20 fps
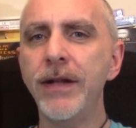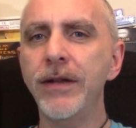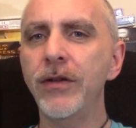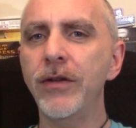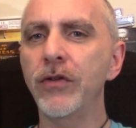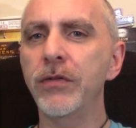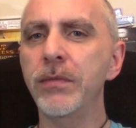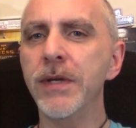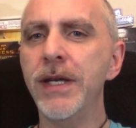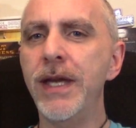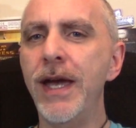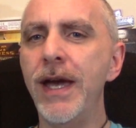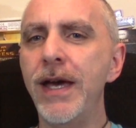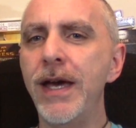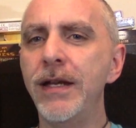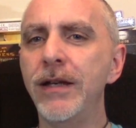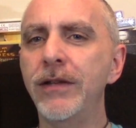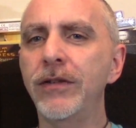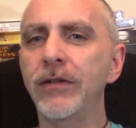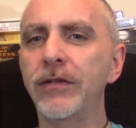those
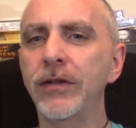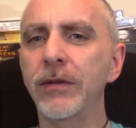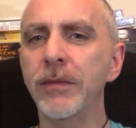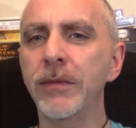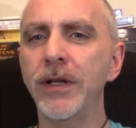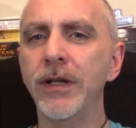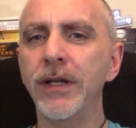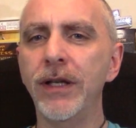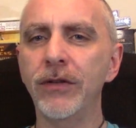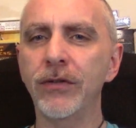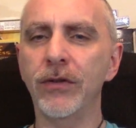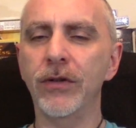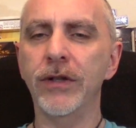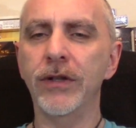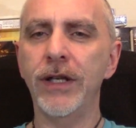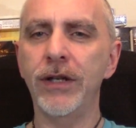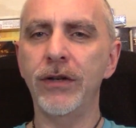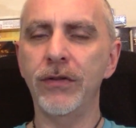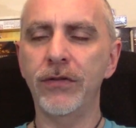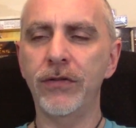mechanics in some of the
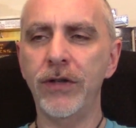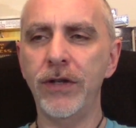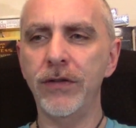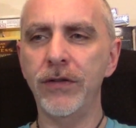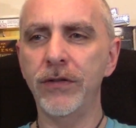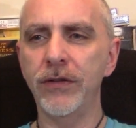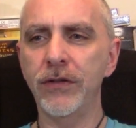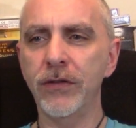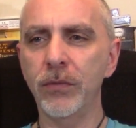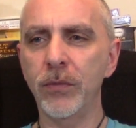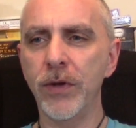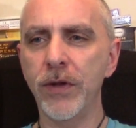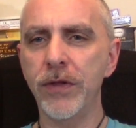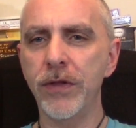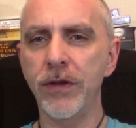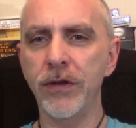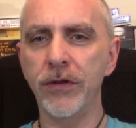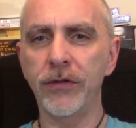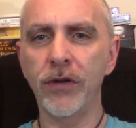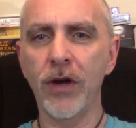later seasons with
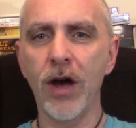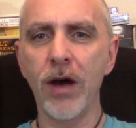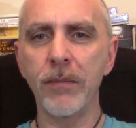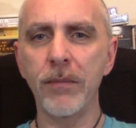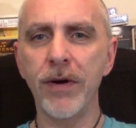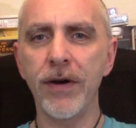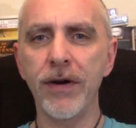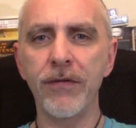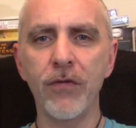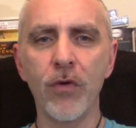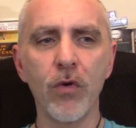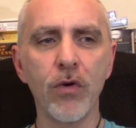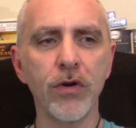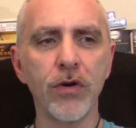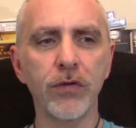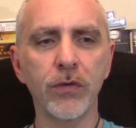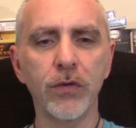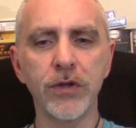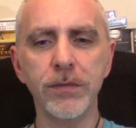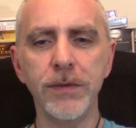the
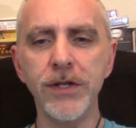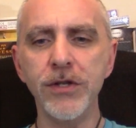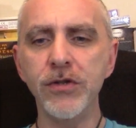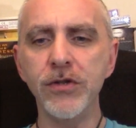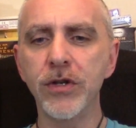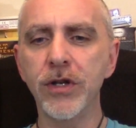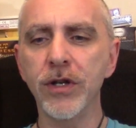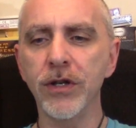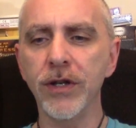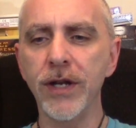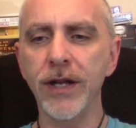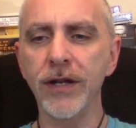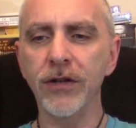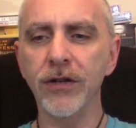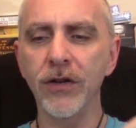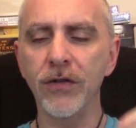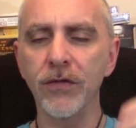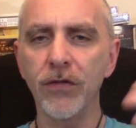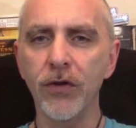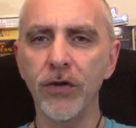zombivores, which means you can then
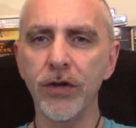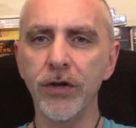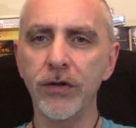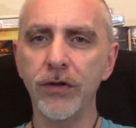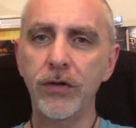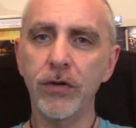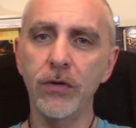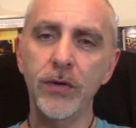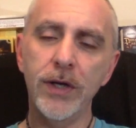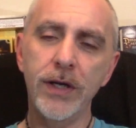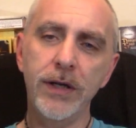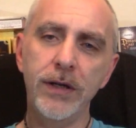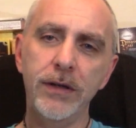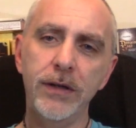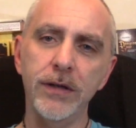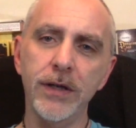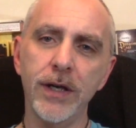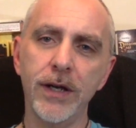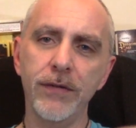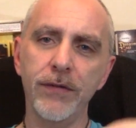convert into a
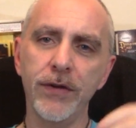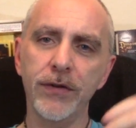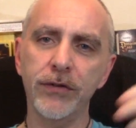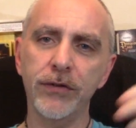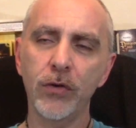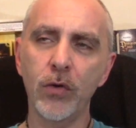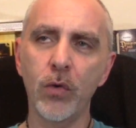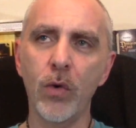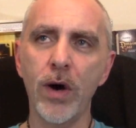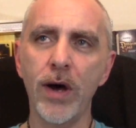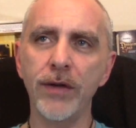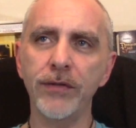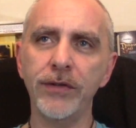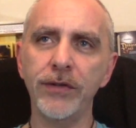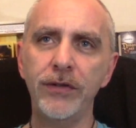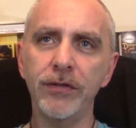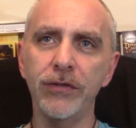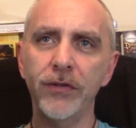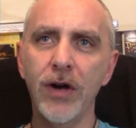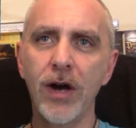kind of a
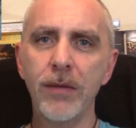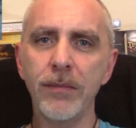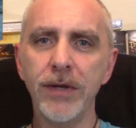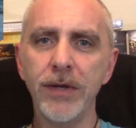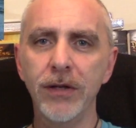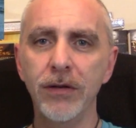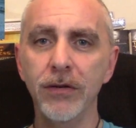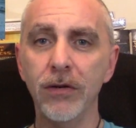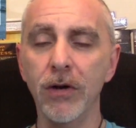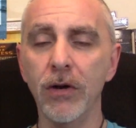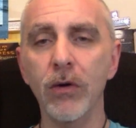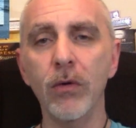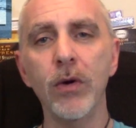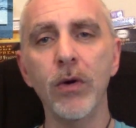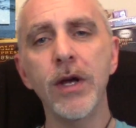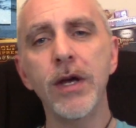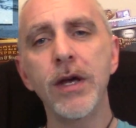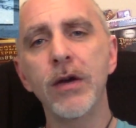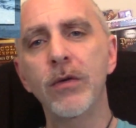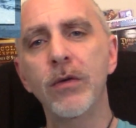quasi-zombie hero,
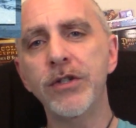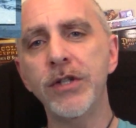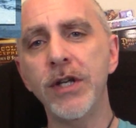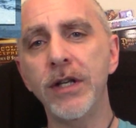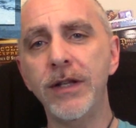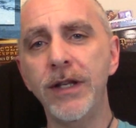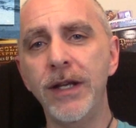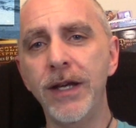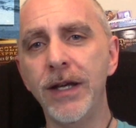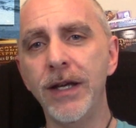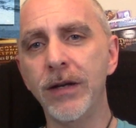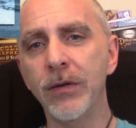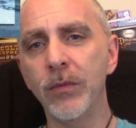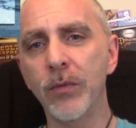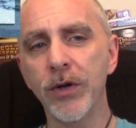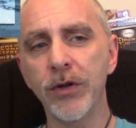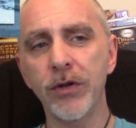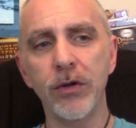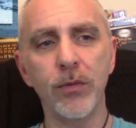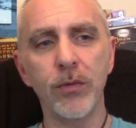which at the end,
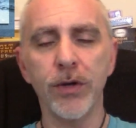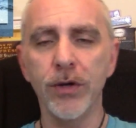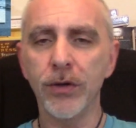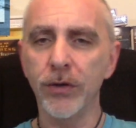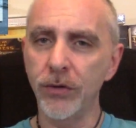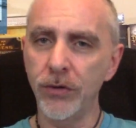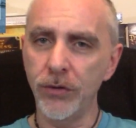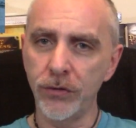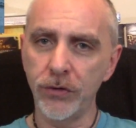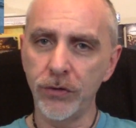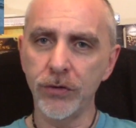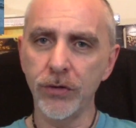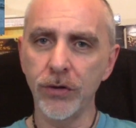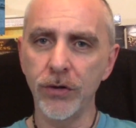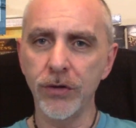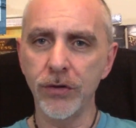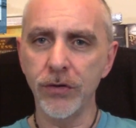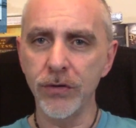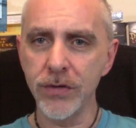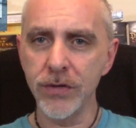whether you win or lose, you
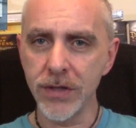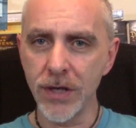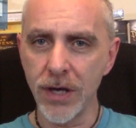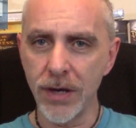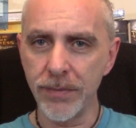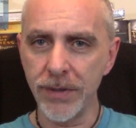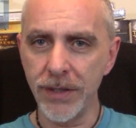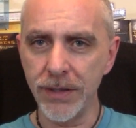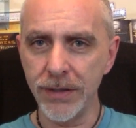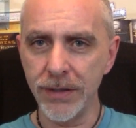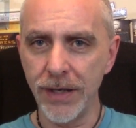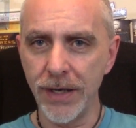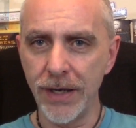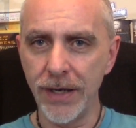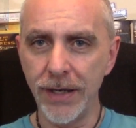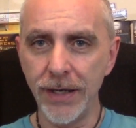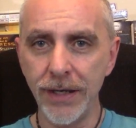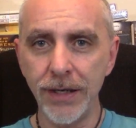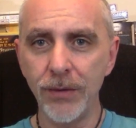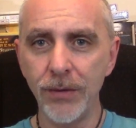turn into a zombie and
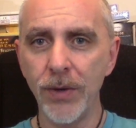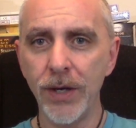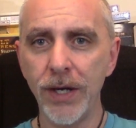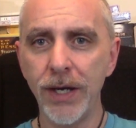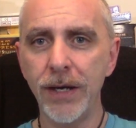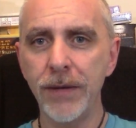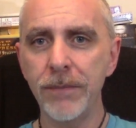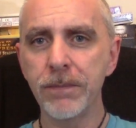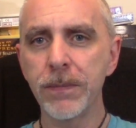die anyway.